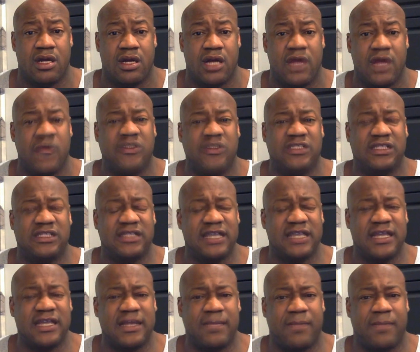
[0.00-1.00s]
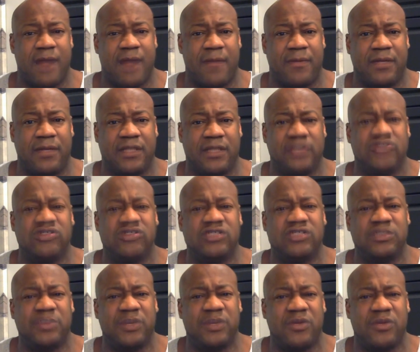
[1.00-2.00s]
It wasn't thinking properly because you're going
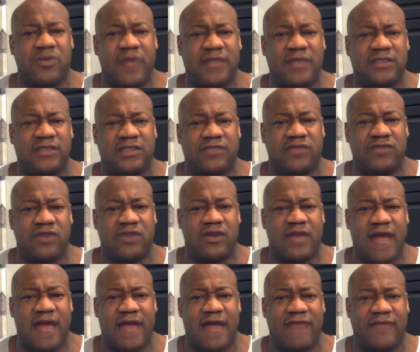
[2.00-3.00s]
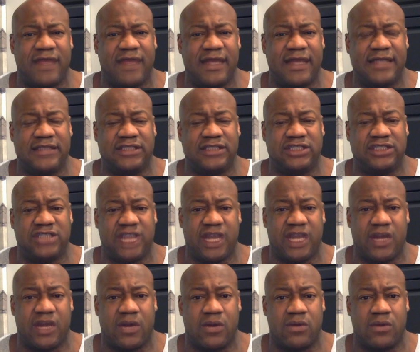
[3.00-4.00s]
to spend the rest of your life in
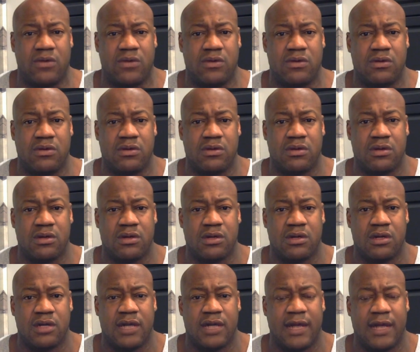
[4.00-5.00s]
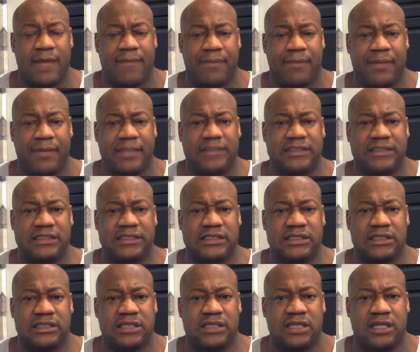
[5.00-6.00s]
jail, in prison
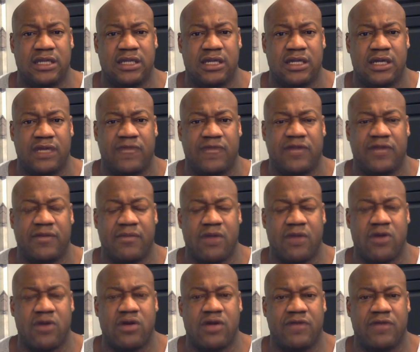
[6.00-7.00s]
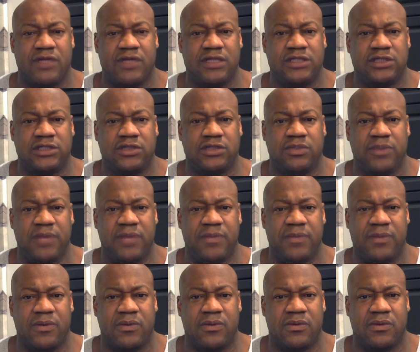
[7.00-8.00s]
for the murder of these two
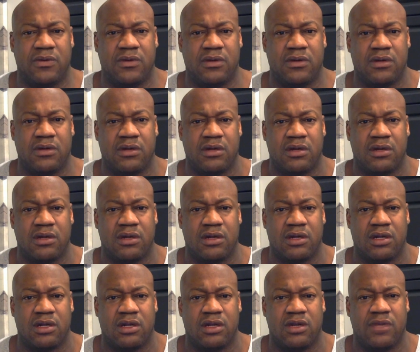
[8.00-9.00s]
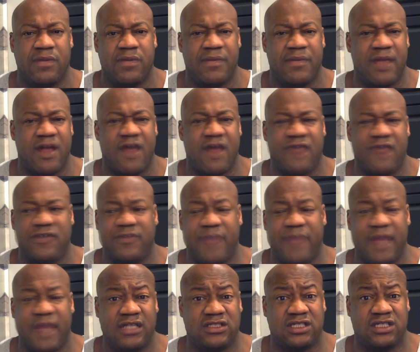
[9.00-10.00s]
people, you've been better off just
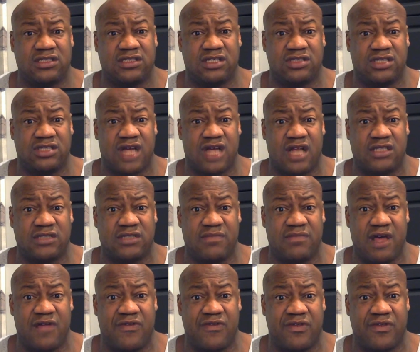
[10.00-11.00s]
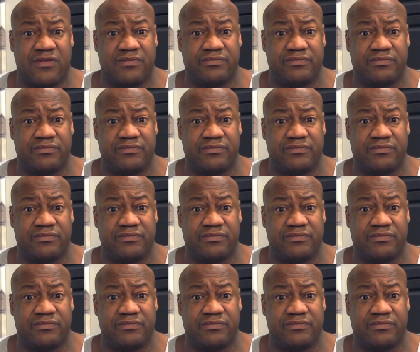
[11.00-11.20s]
paying the $600 a month.